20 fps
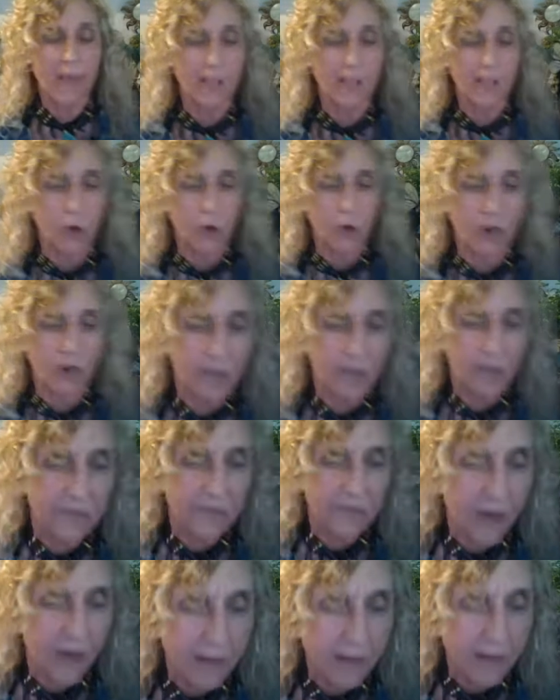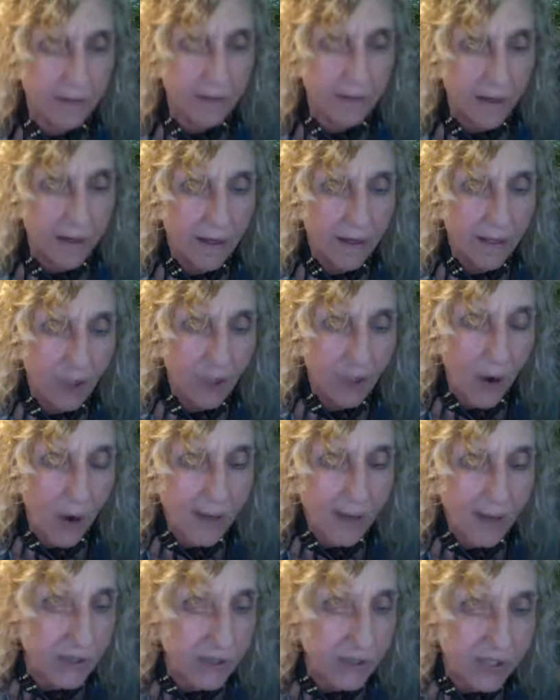to our good friend who I
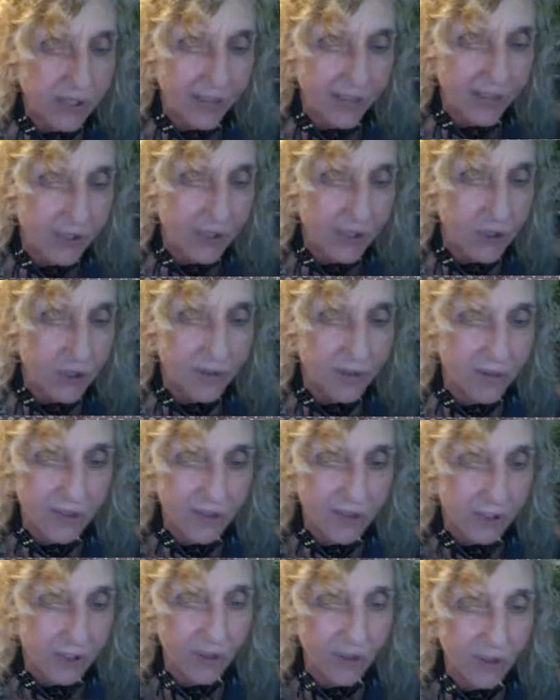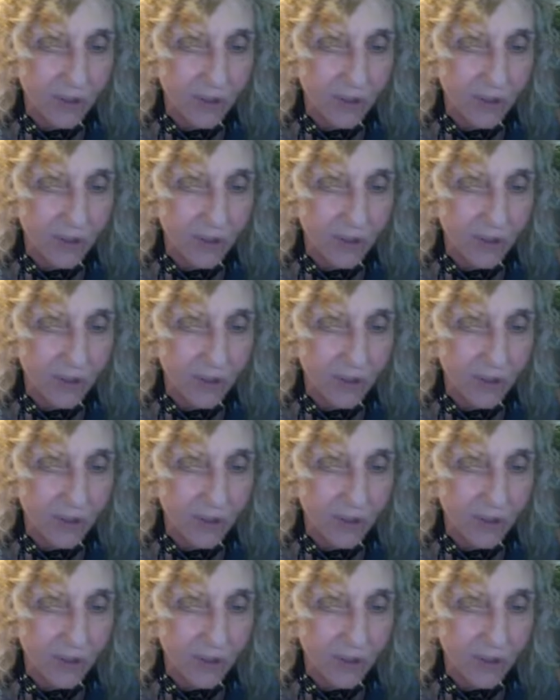used to lecture in the circuit